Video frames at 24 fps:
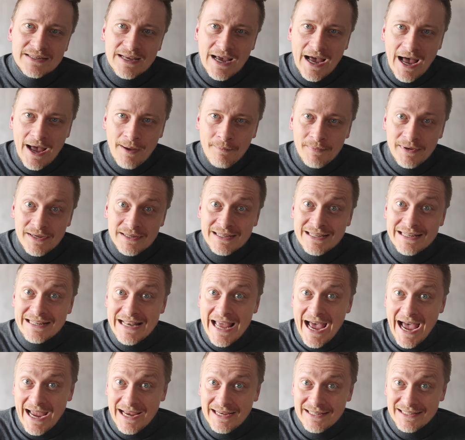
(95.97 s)
sum is a
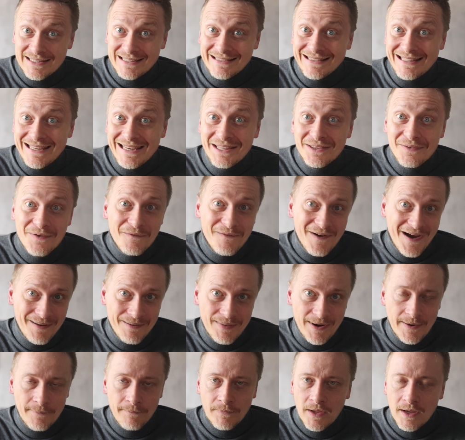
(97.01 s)
nice, neat
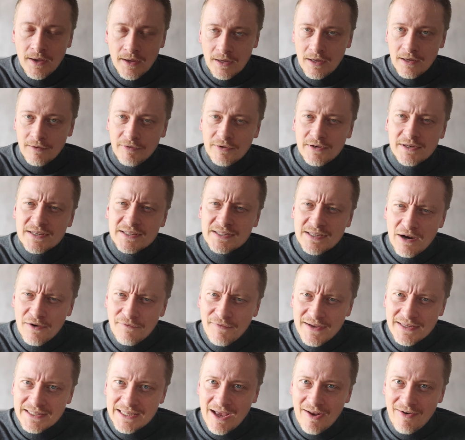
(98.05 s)
number. For the
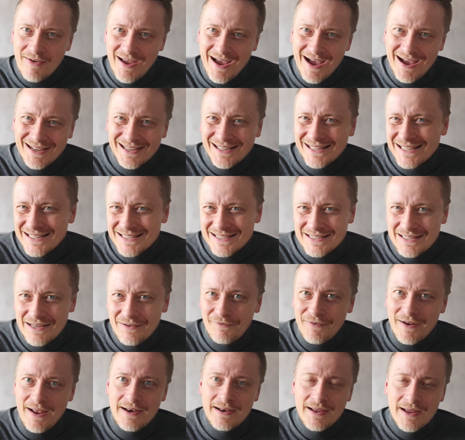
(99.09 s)
surface area, it's
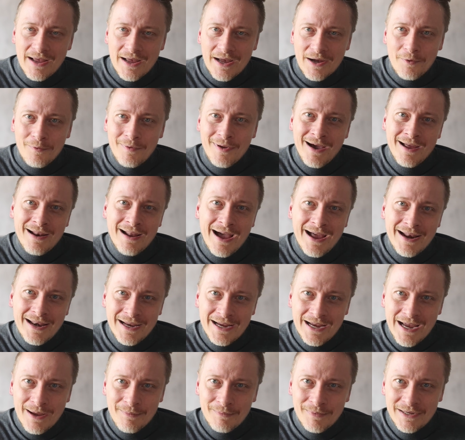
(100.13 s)
different. We are
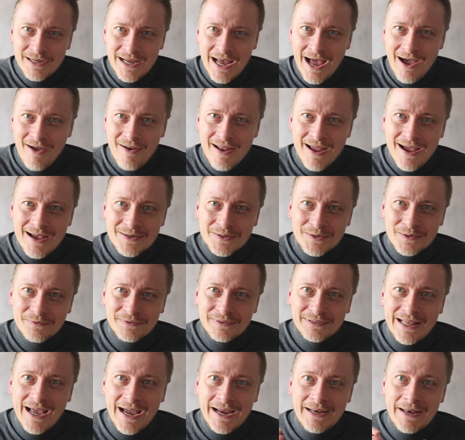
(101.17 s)
adding up the areas
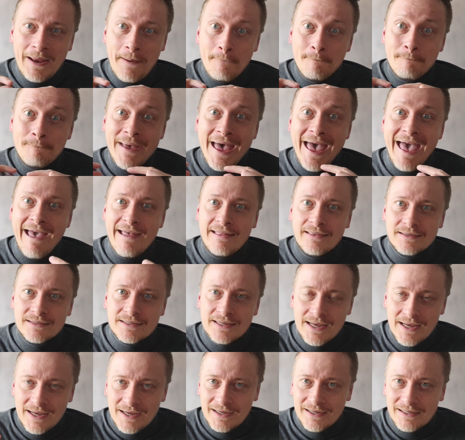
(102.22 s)
of tiny
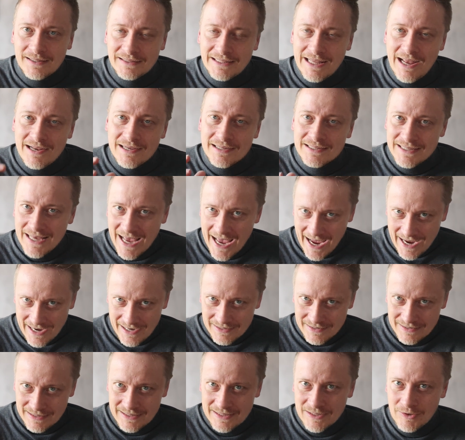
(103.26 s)
bands. Their
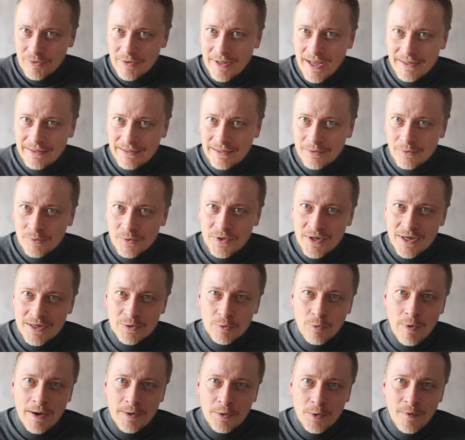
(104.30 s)
size is related to
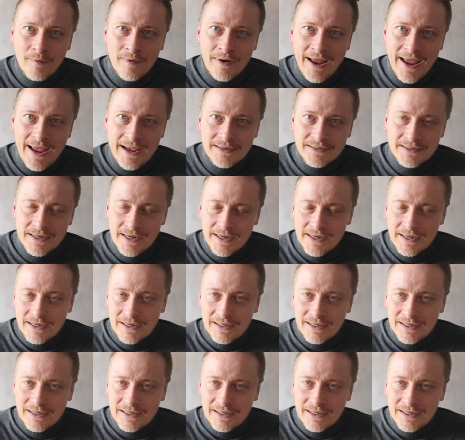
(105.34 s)
just 1 over x.